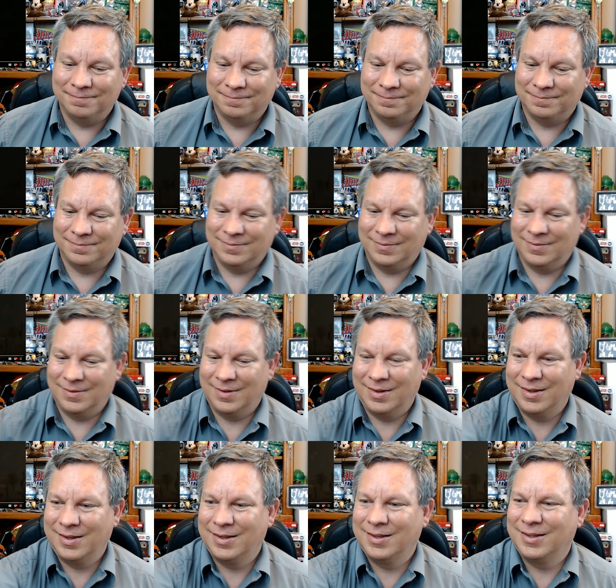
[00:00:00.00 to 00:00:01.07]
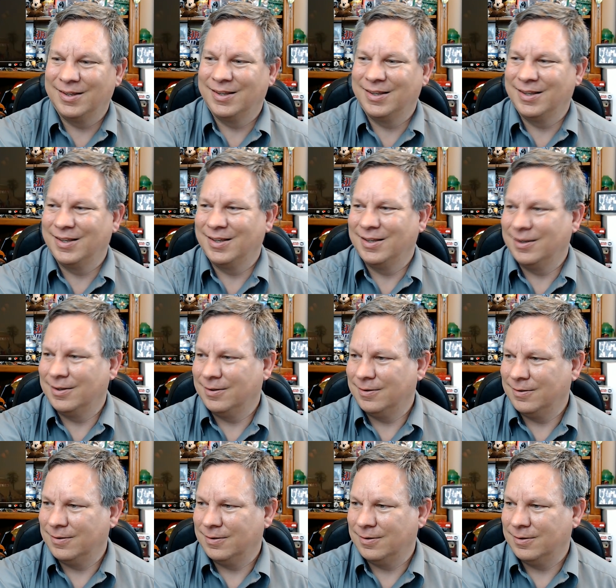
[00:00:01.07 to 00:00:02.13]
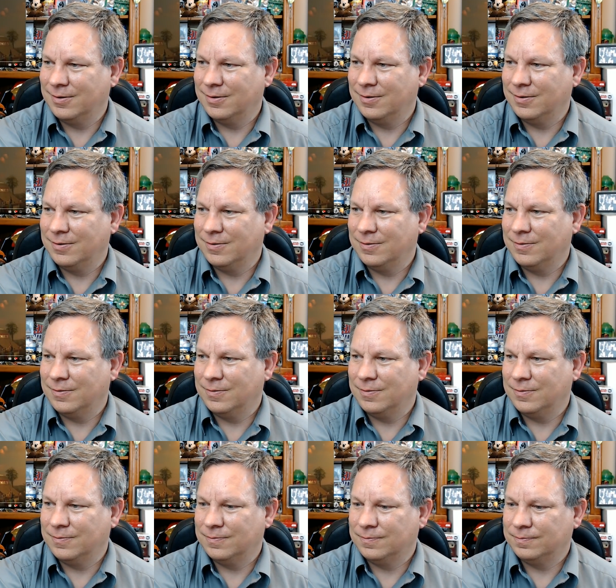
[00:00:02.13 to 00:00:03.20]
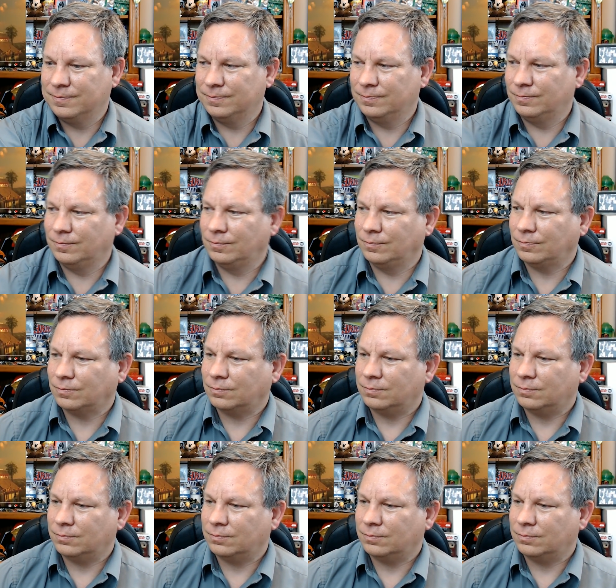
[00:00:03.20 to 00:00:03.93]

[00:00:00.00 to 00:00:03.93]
Nobody speaks.